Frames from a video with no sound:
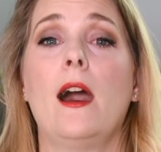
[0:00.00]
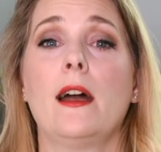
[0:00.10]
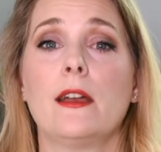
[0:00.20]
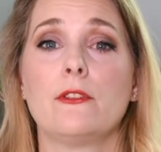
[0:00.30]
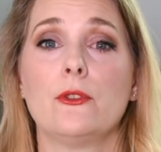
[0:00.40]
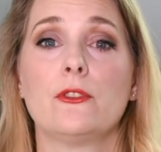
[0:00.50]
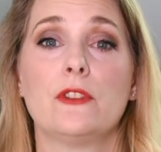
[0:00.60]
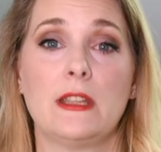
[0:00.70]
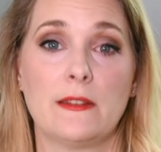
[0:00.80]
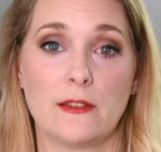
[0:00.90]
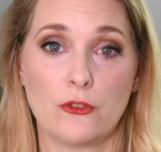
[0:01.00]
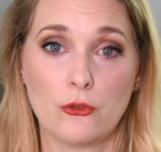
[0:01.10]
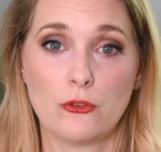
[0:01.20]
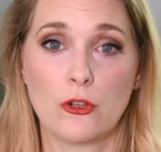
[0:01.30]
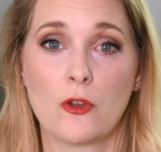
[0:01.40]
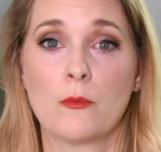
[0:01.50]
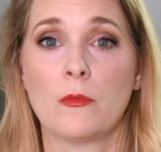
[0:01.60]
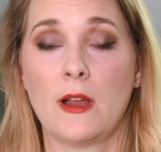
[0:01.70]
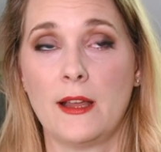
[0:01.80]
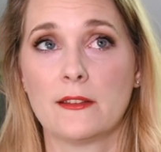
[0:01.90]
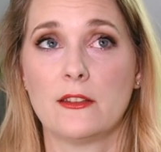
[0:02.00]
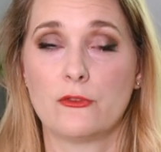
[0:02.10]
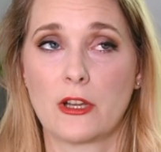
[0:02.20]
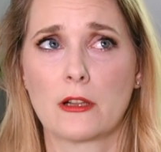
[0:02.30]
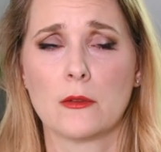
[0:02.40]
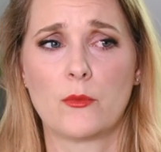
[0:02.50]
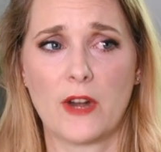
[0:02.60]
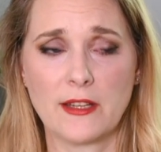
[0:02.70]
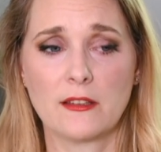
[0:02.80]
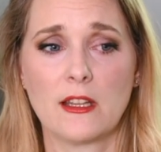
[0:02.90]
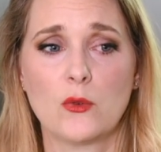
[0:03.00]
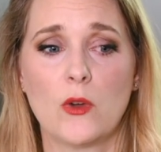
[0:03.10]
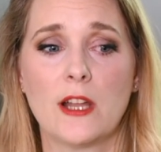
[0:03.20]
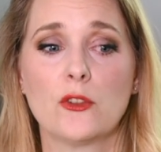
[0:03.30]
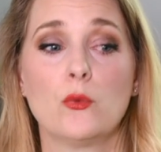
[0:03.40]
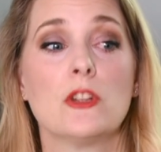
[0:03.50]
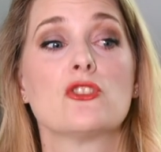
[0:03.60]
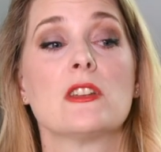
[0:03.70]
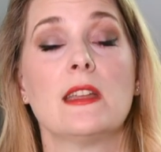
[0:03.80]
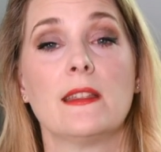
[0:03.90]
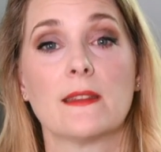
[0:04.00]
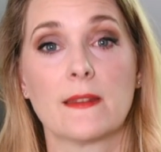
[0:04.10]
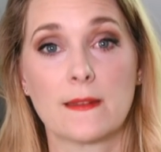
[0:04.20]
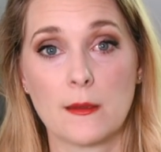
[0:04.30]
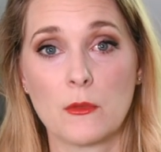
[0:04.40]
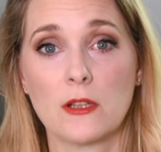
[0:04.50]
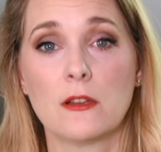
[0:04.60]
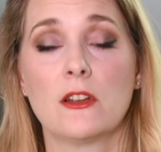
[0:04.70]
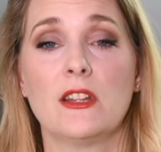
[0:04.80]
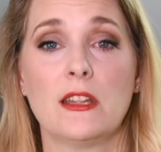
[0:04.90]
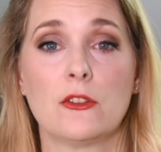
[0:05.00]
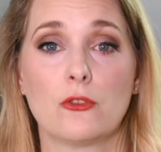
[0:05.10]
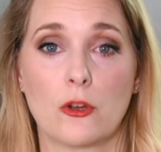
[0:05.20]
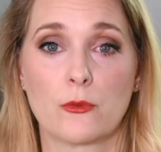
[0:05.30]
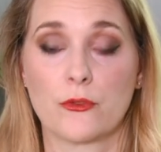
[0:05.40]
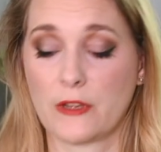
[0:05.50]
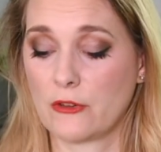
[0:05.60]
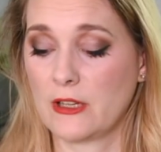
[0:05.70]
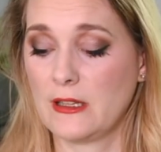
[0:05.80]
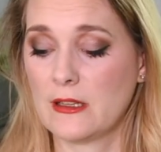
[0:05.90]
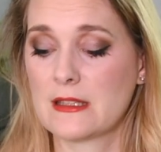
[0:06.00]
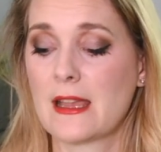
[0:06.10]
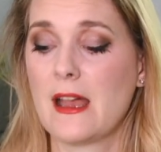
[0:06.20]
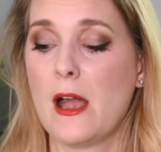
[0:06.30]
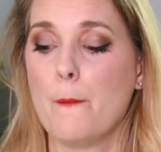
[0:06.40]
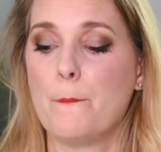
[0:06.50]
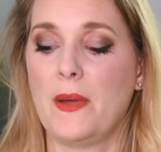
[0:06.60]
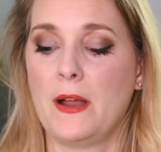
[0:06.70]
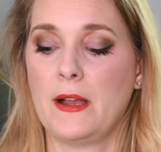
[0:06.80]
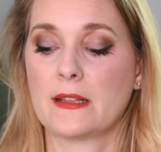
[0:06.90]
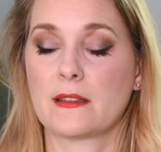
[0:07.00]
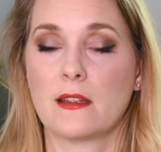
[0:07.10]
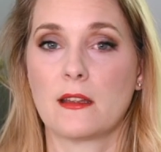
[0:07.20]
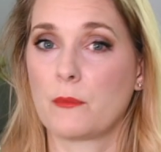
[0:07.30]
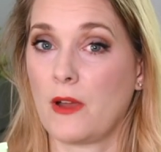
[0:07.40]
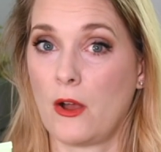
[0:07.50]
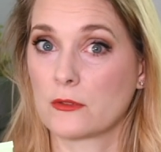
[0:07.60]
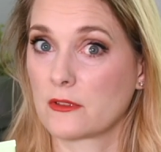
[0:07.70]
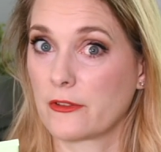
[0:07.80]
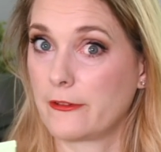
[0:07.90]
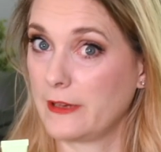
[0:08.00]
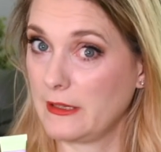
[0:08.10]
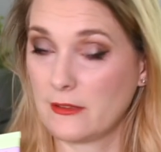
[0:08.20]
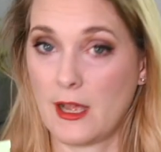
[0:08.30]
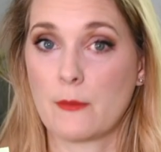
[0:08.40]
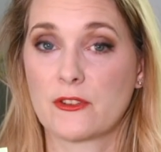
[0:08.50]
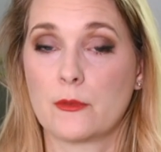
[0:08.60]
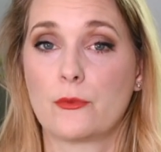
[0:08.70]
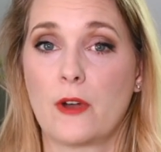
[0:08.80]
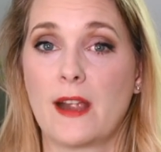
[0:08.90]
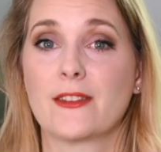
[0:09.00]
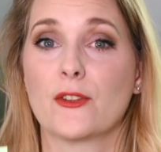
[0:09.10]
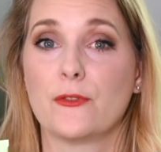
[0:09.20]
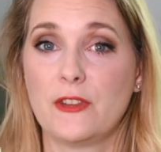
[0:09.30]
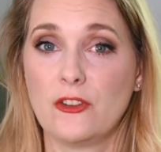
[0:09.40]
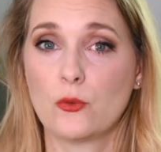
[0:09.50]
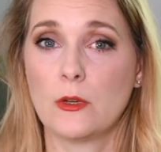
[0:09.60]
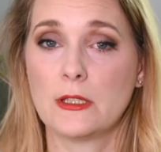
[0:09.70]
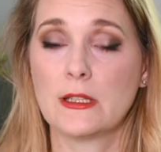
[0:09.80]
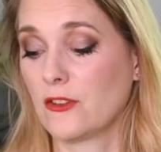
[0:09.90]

I have used the Institutum anti-wrinkle brightening one, which is similar in terms of ingredient, but about 3 times the price of this one.